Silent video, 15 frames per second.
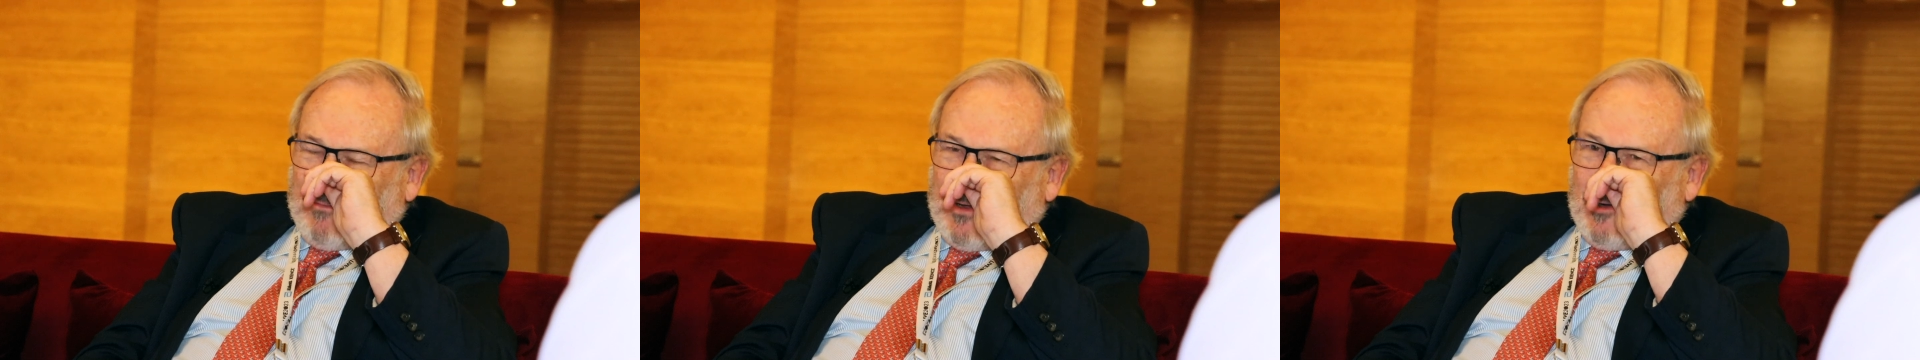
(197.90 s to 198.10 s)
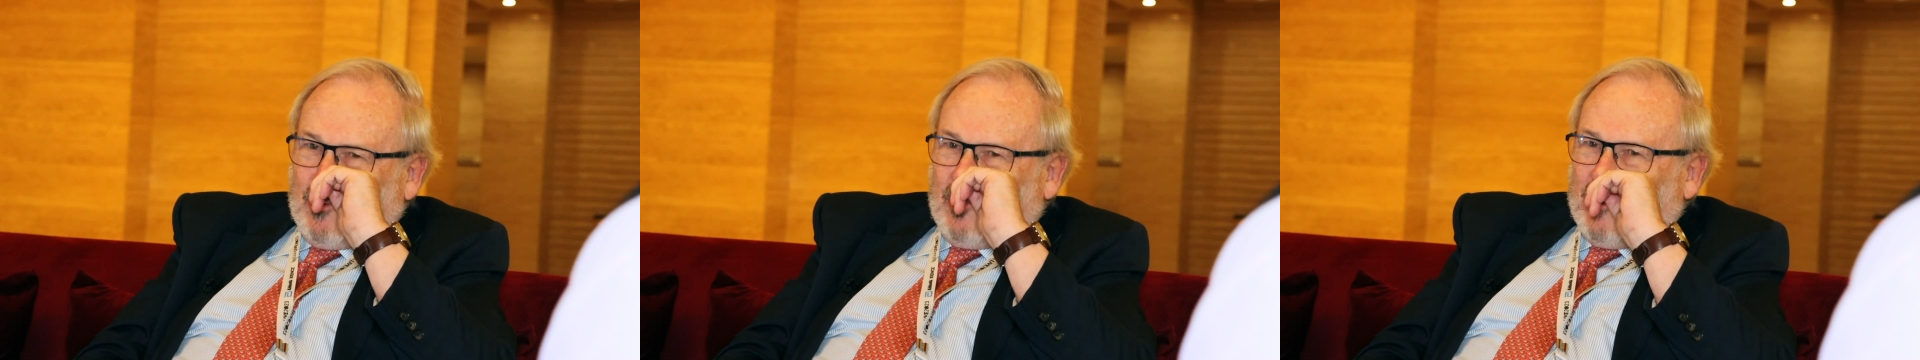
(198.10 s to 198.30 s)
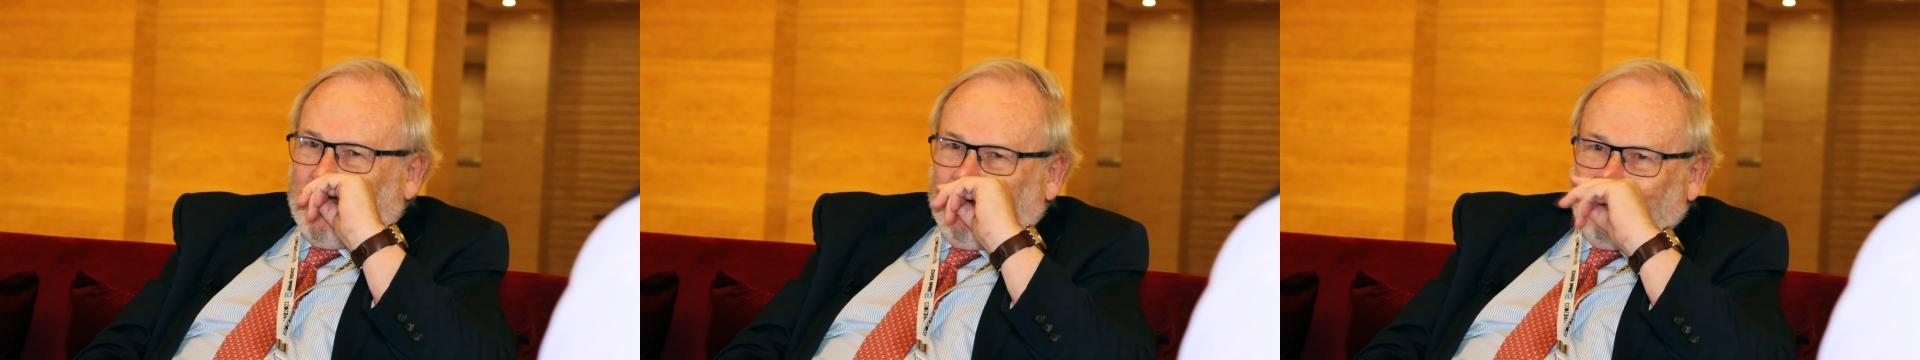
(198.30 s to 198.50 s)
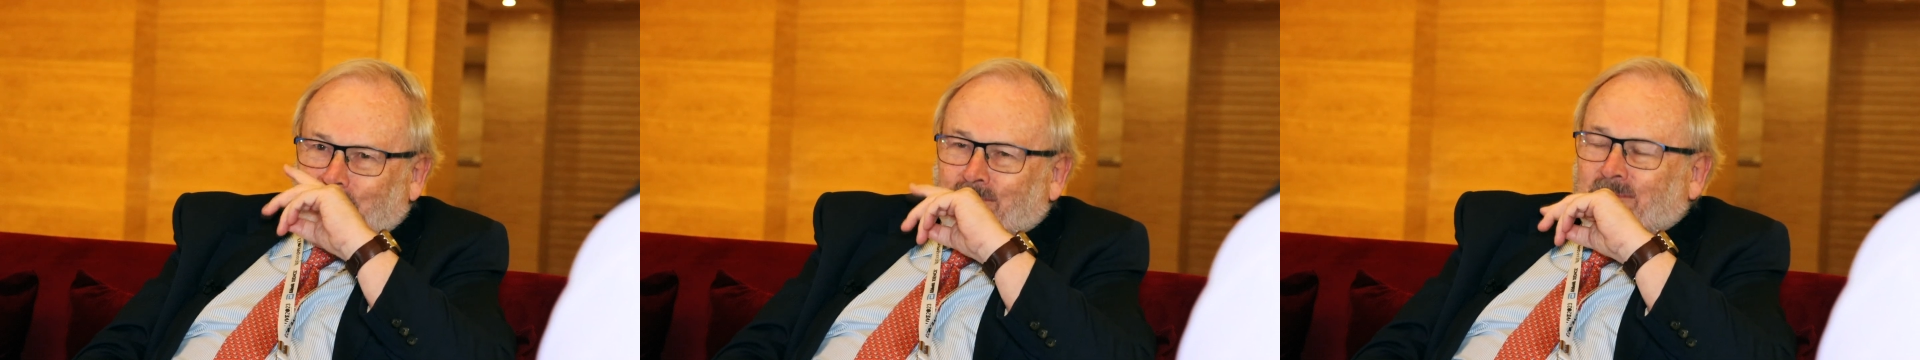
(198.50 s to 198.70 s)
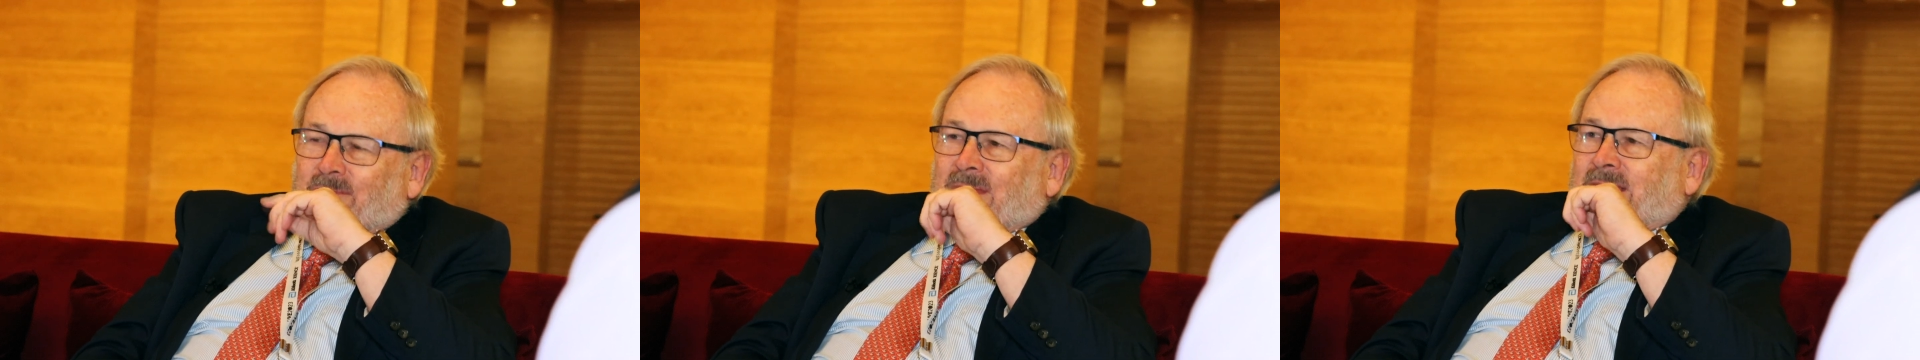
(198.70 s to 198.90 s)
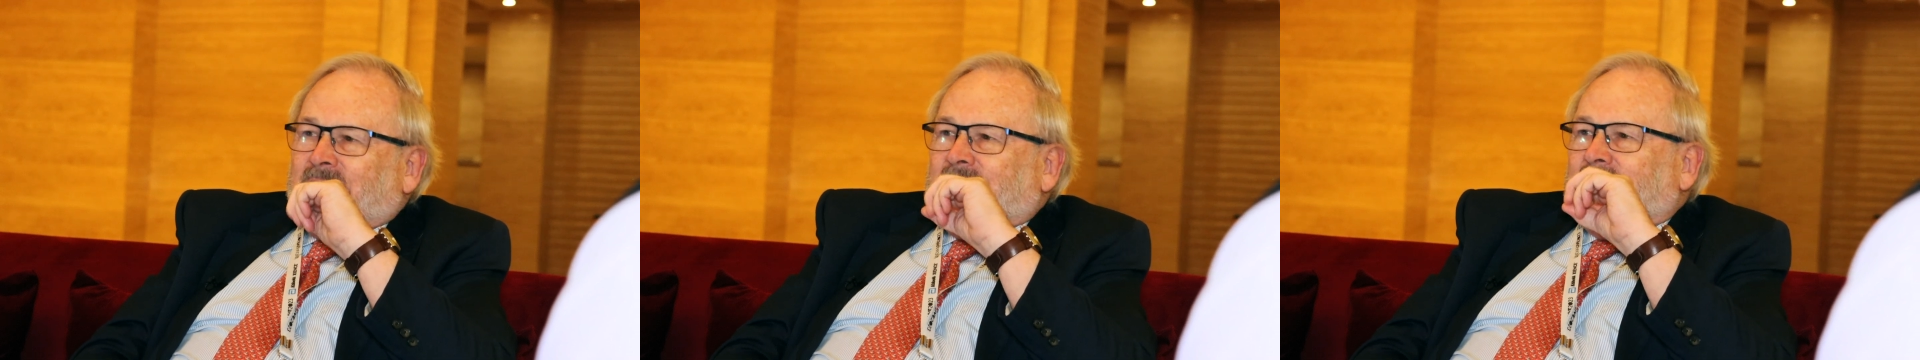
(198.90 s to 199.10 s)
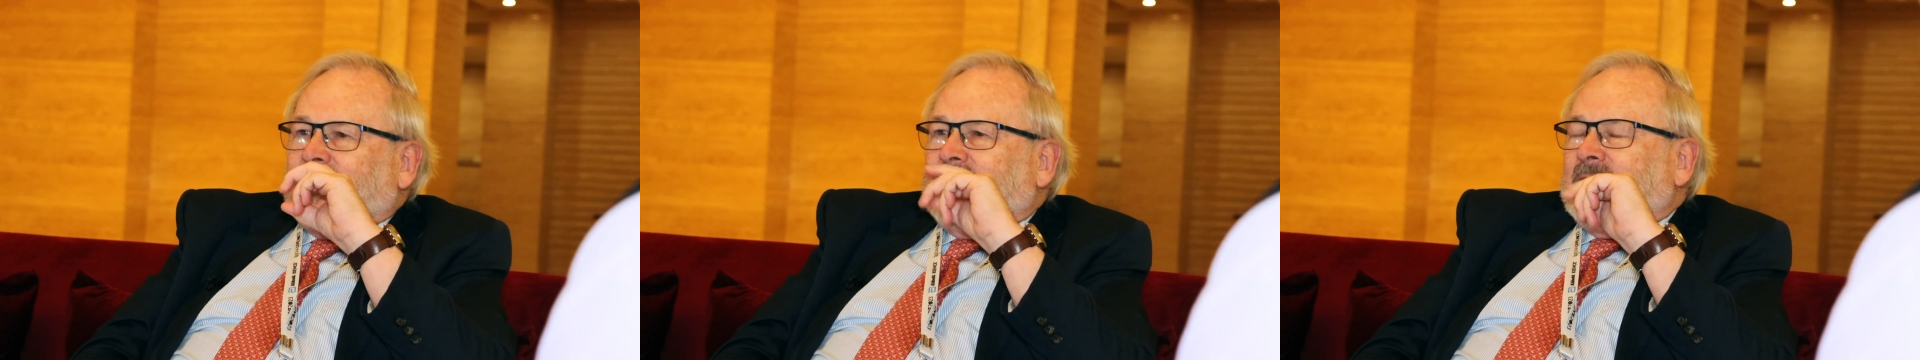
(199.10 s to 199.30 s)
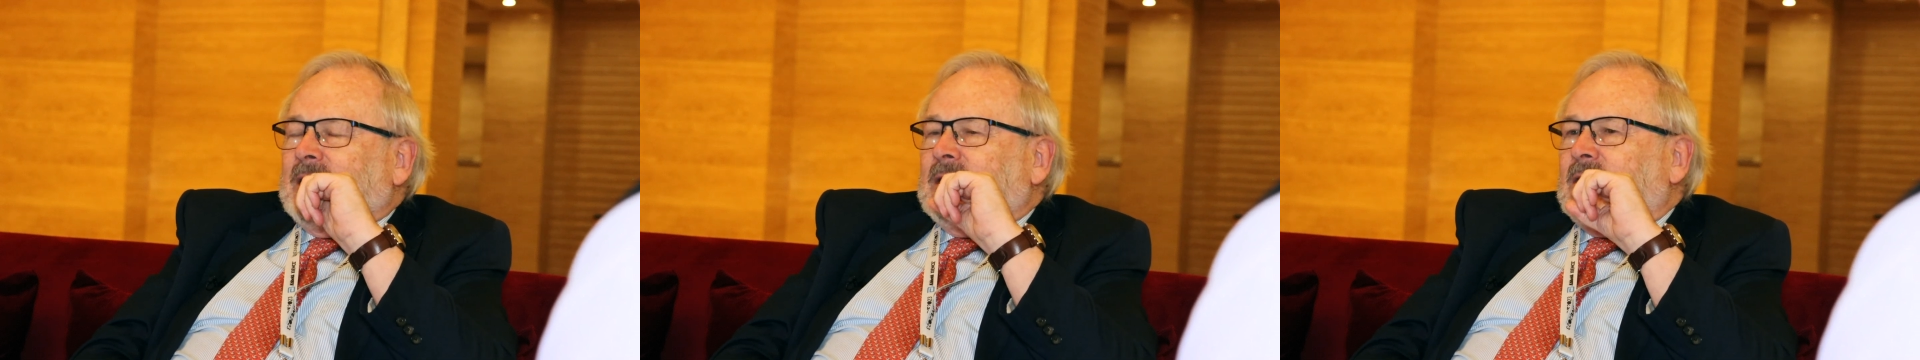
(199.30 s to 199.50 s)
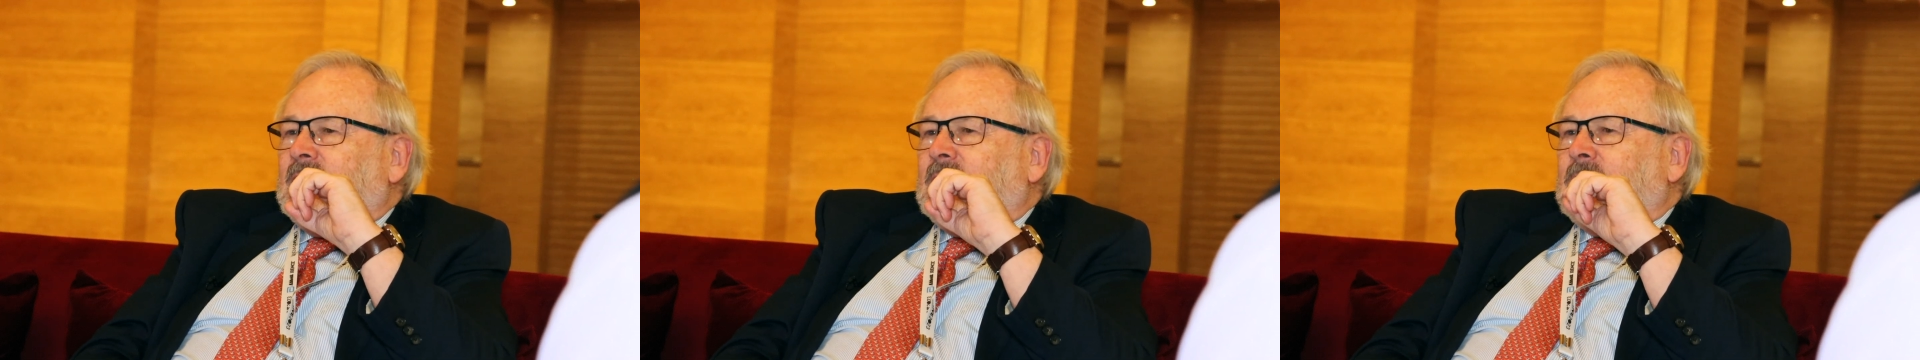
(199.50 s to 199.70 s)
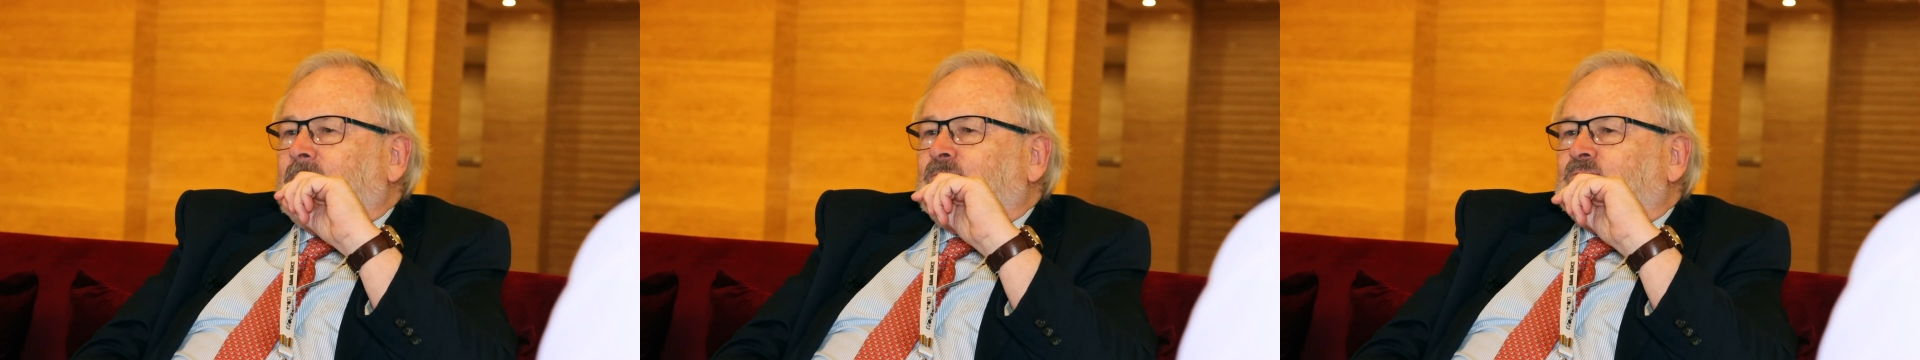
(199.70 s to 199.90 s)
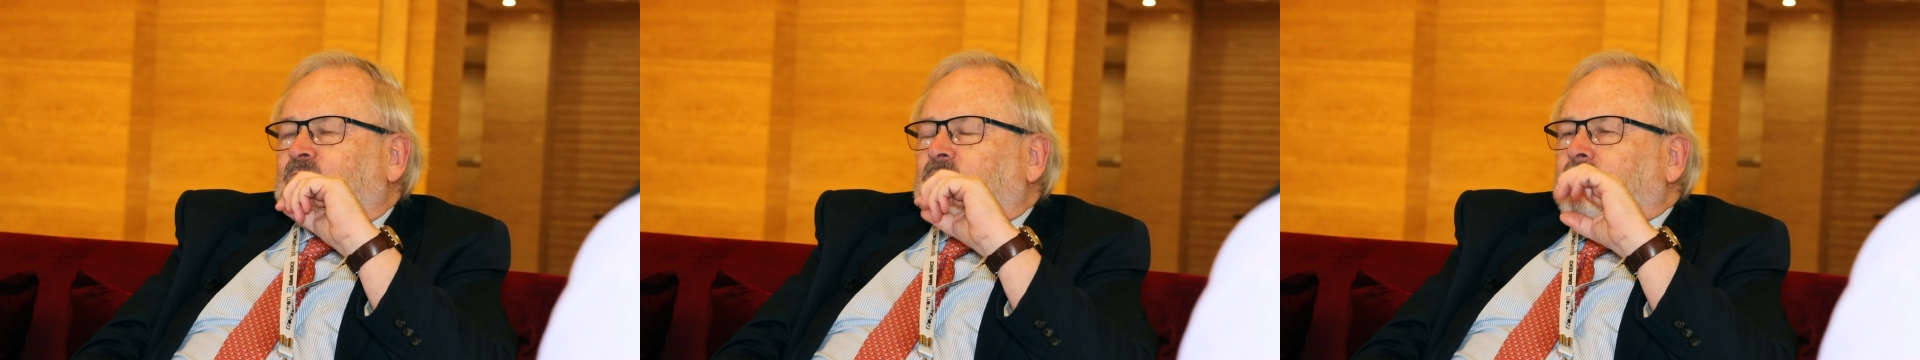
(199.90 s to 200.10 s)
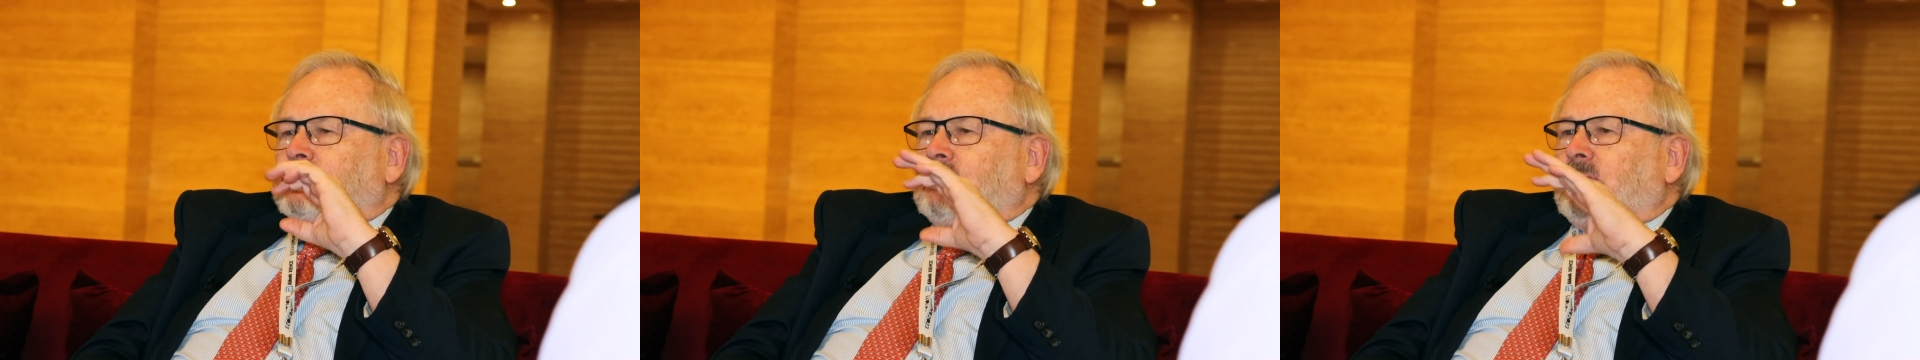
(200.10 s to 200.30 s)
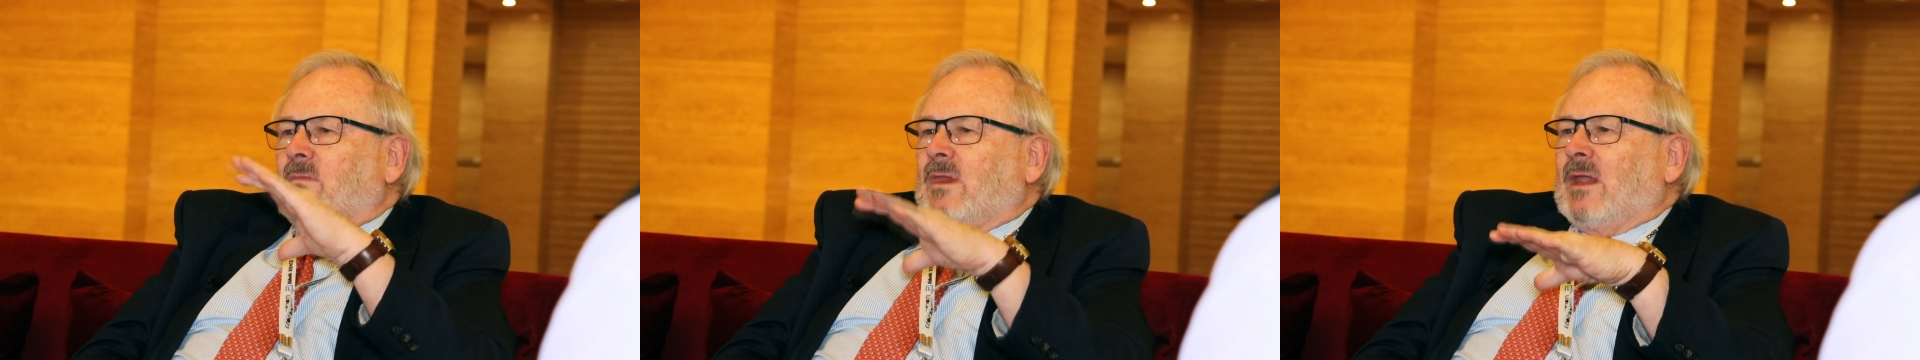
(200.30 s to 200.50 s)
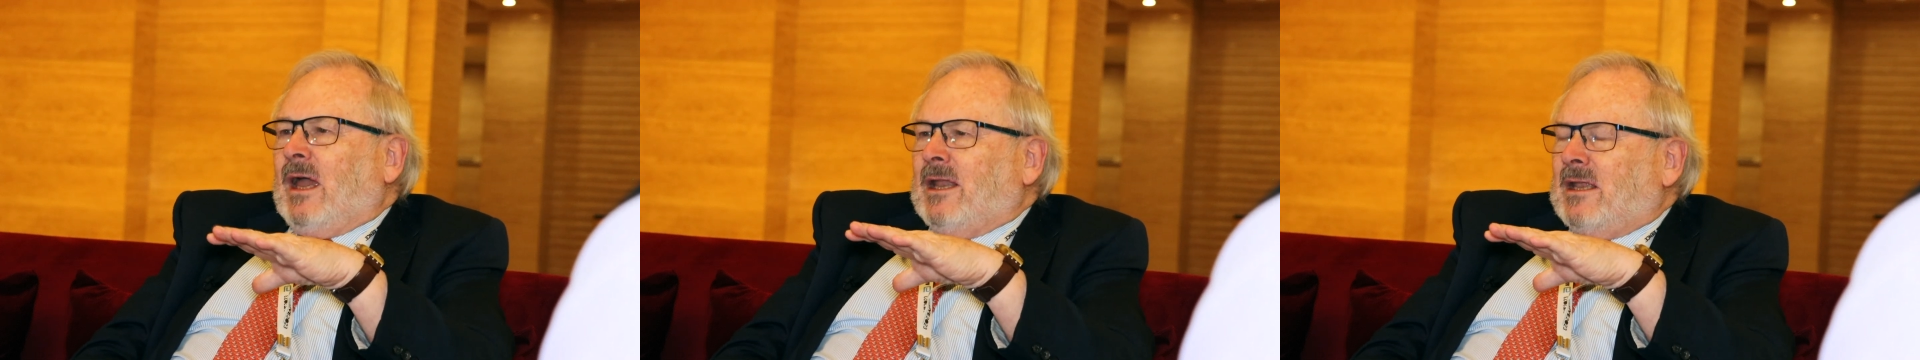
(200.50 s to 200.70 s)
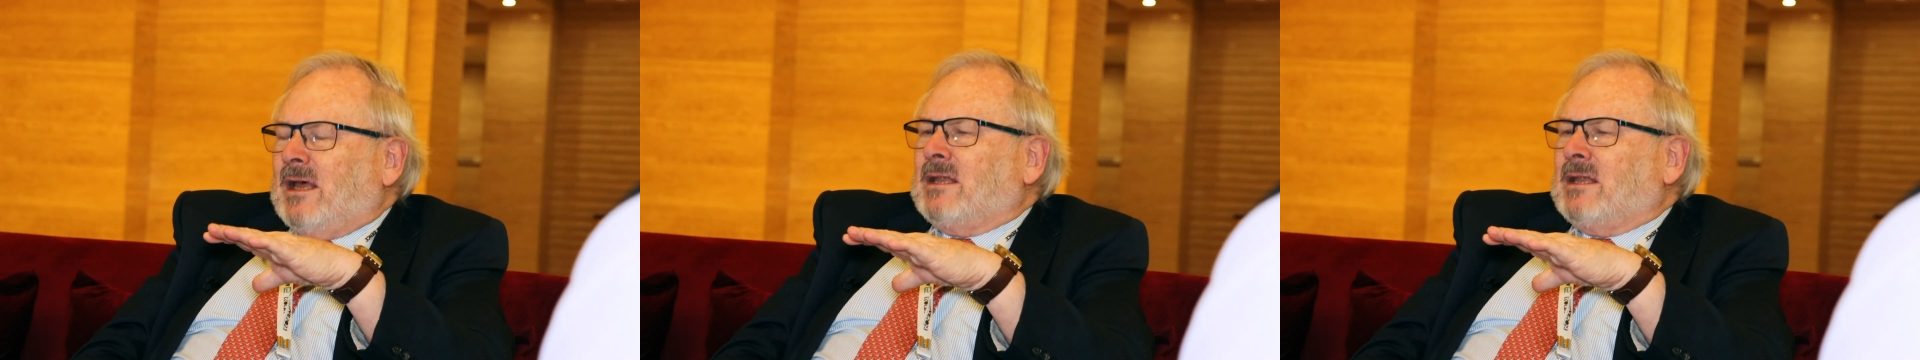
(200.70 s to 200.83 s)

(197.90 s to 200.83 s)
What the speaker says: balloon. And at